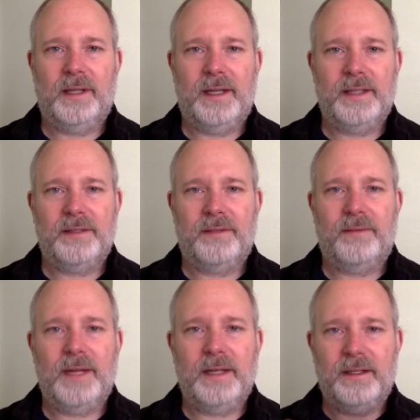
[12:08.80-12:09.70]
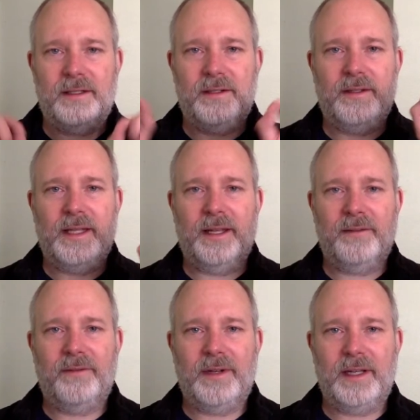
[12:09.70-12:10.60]
Can I surrender to the
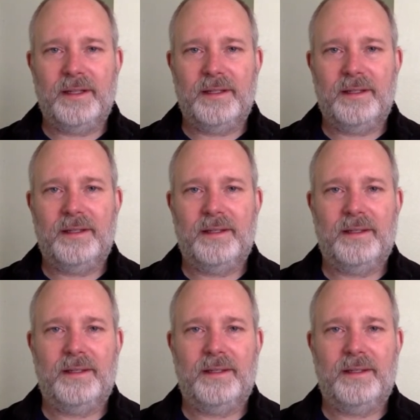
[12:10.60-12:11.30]
infinite?